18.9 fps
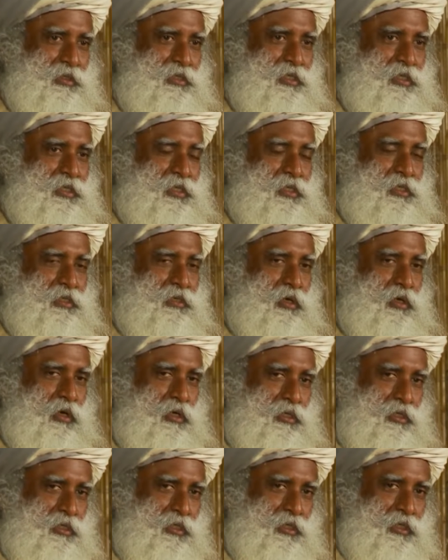it's a
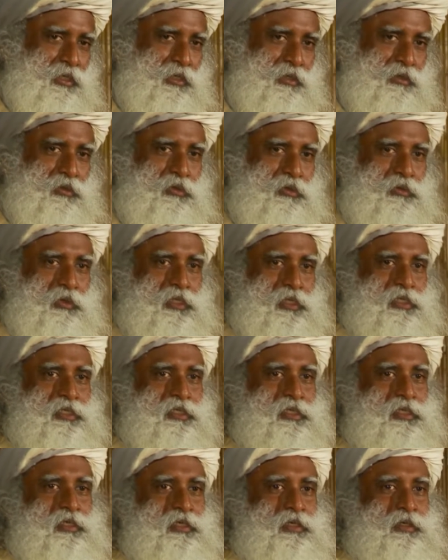technology through
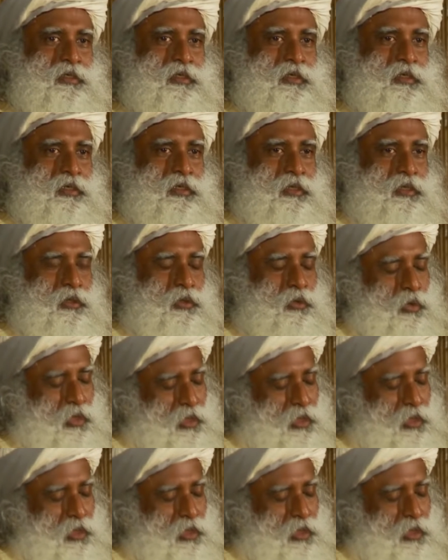which you